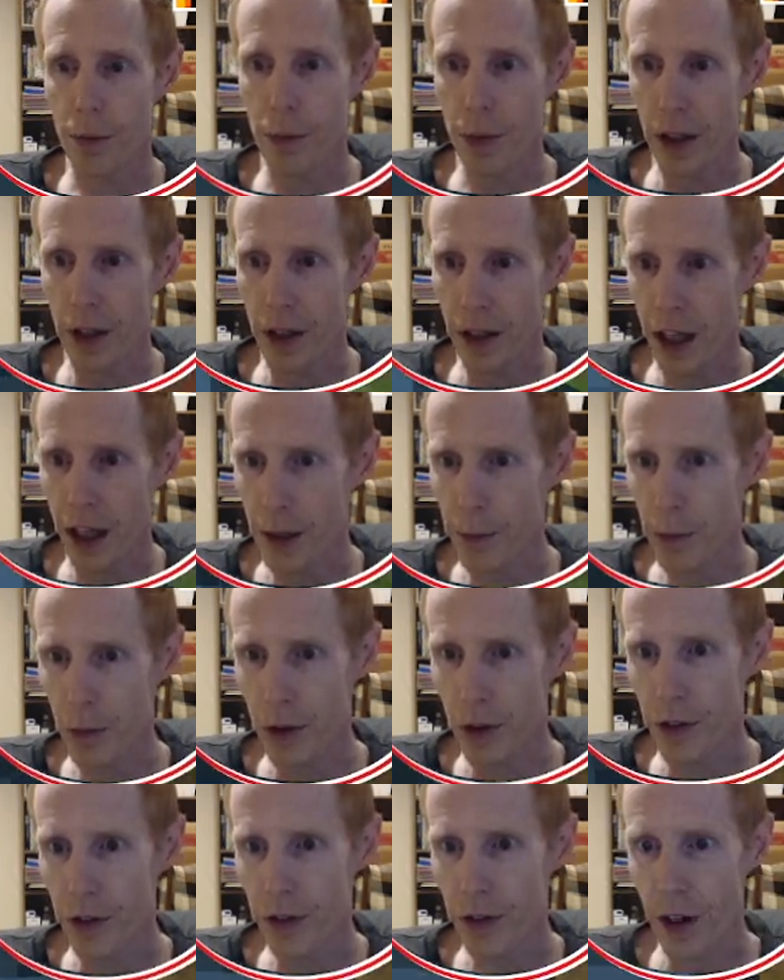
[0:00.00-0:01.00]
but
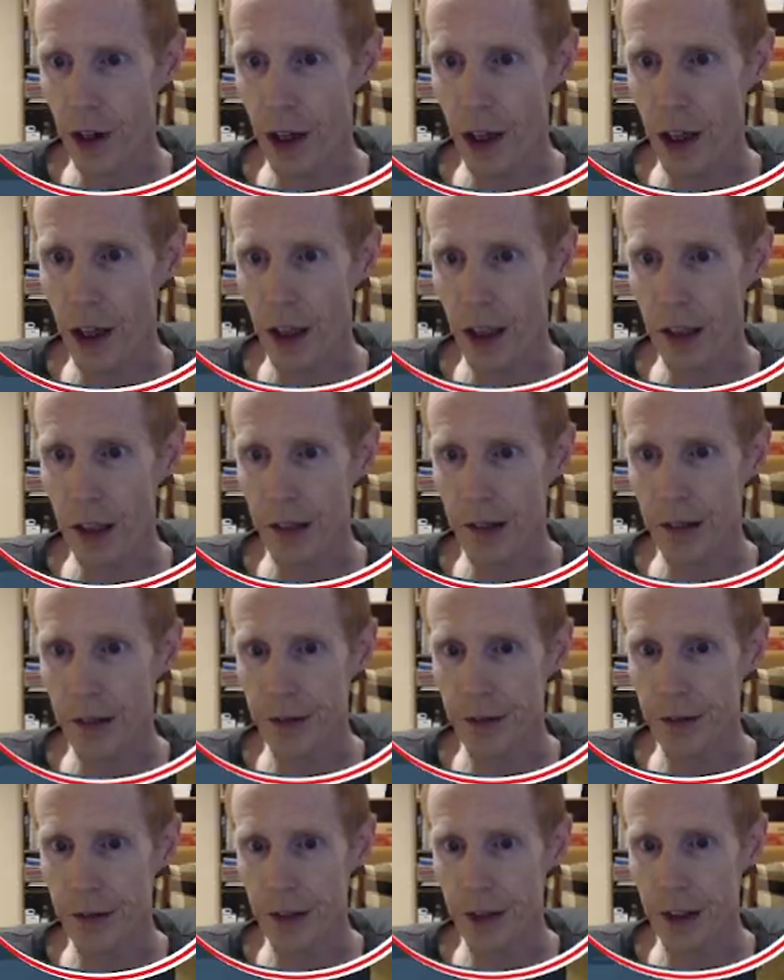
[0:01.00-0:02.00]
emeralds are,
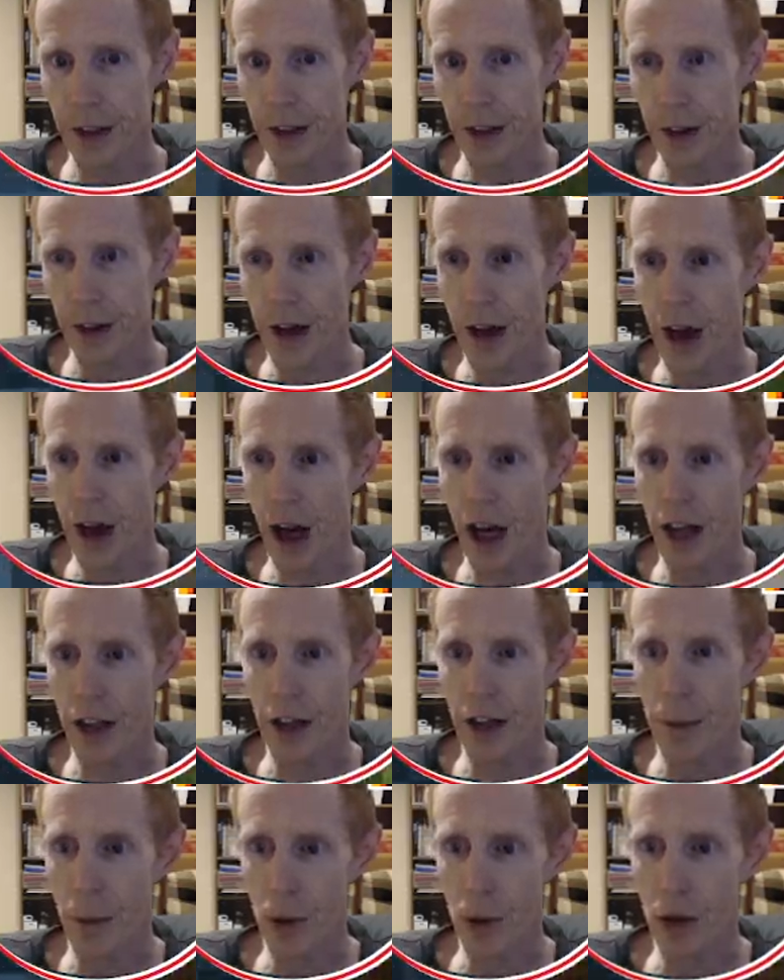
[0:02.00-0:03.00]
you know, not
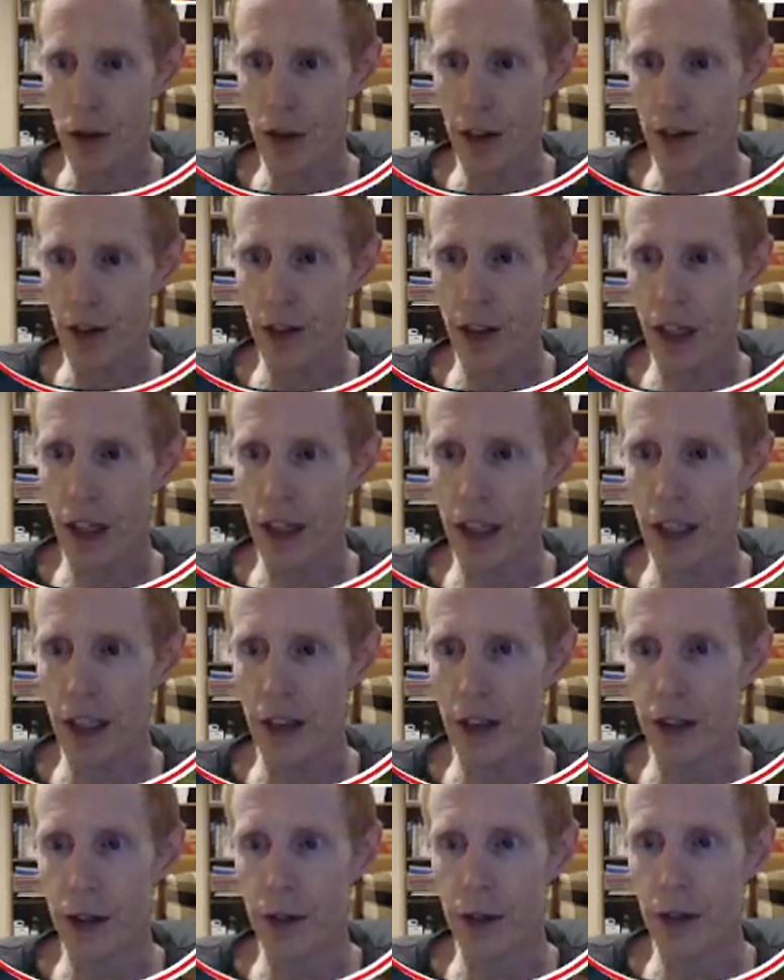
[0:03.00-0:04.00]
the most exciting
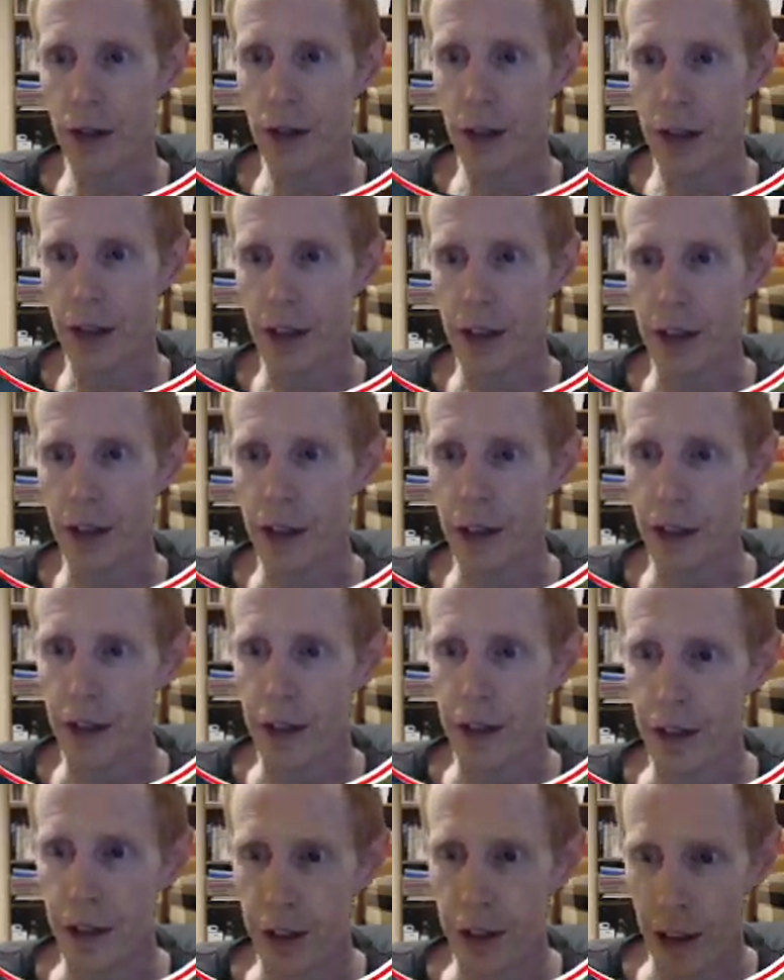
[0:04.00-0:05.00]
loot
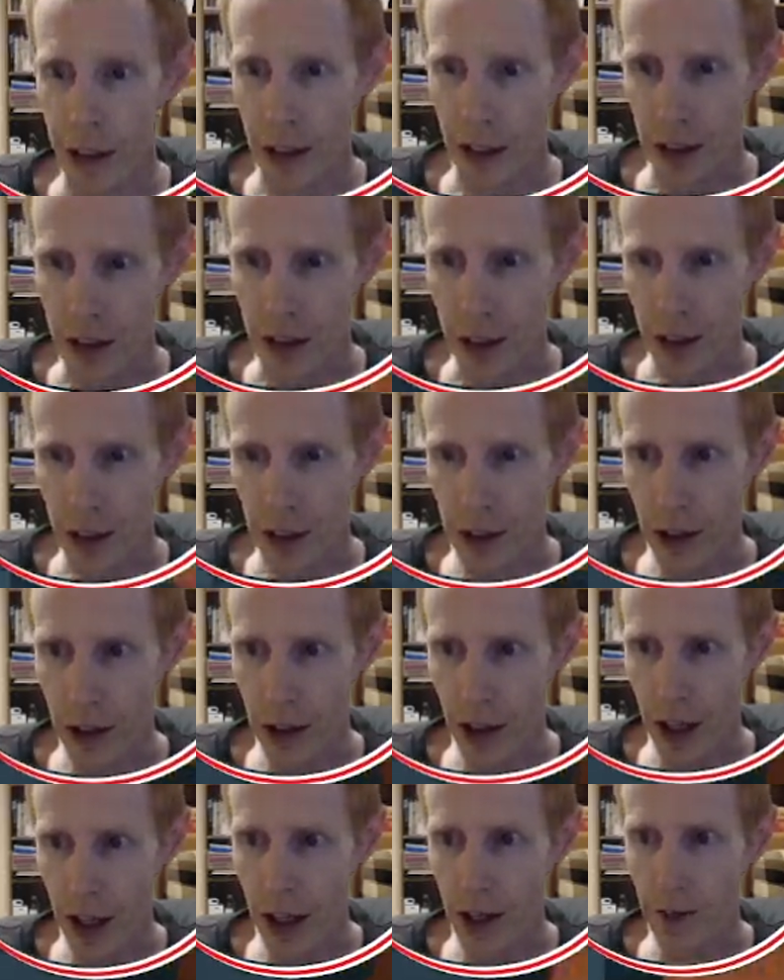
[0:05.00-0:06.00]
until you
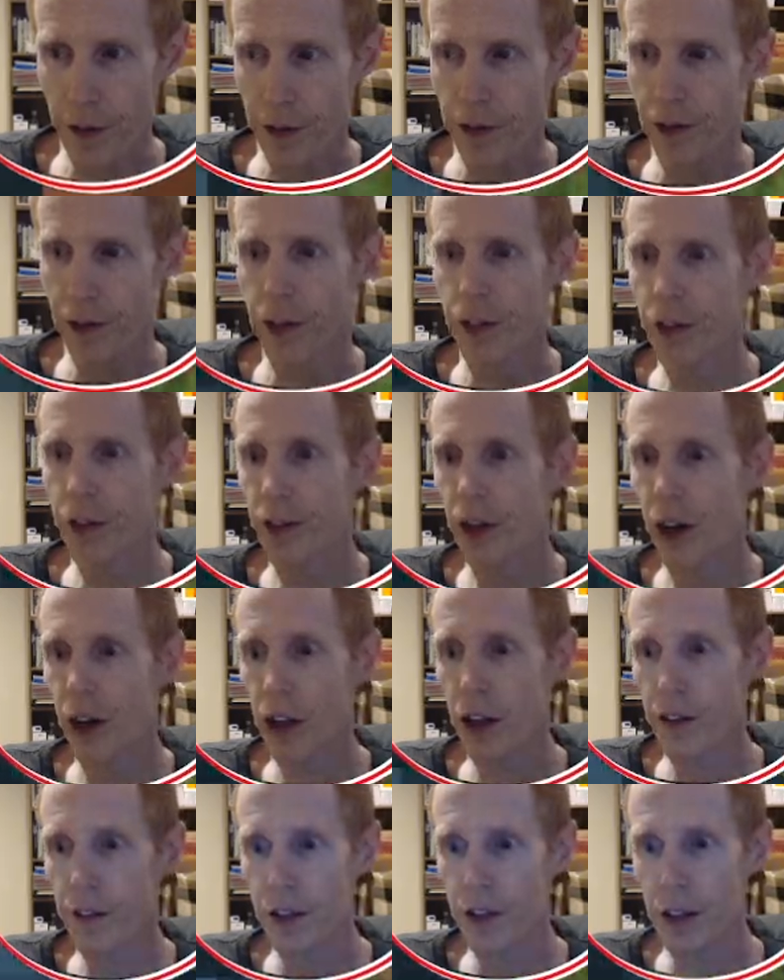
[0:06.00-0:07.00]
have
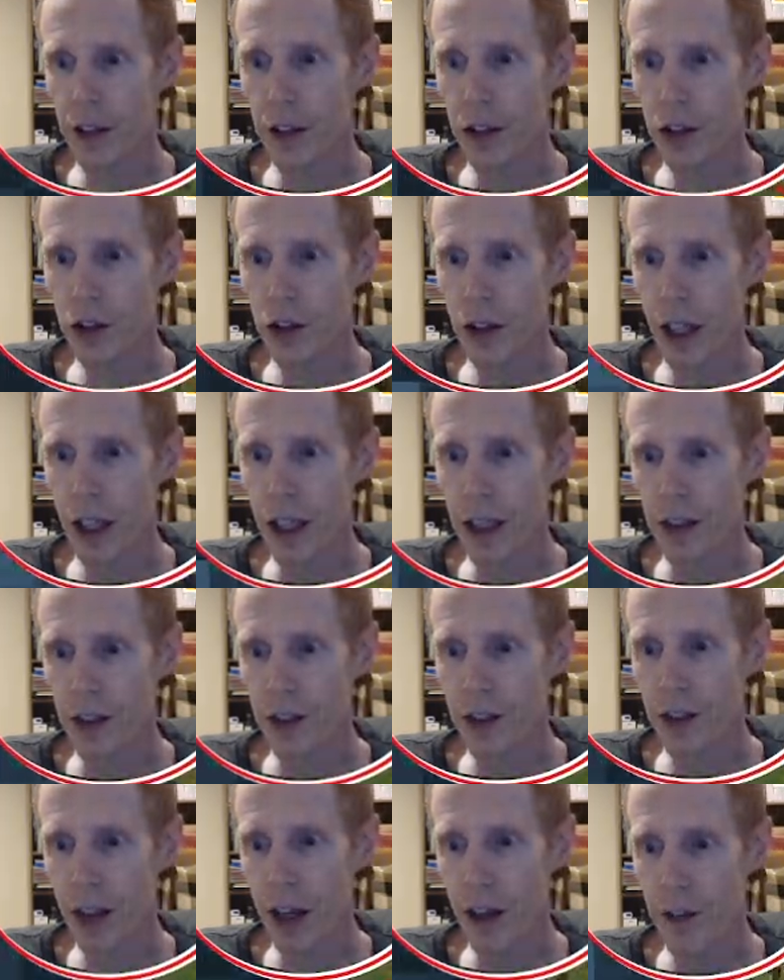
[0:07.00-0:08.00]
all of your trading
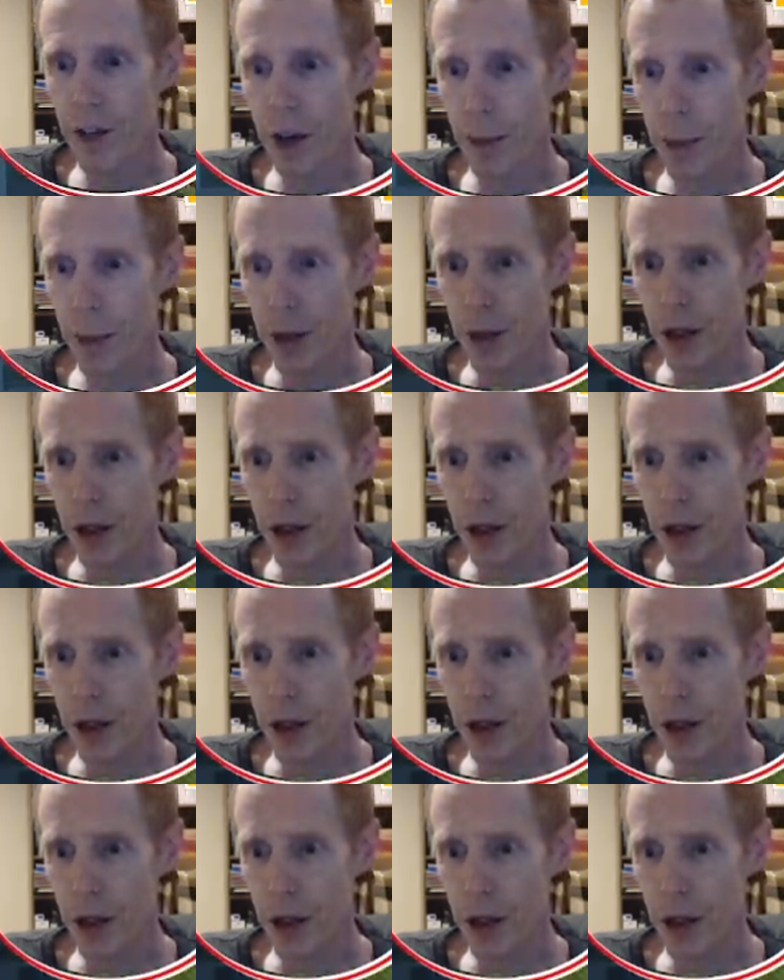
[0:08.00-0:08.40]
stuff up and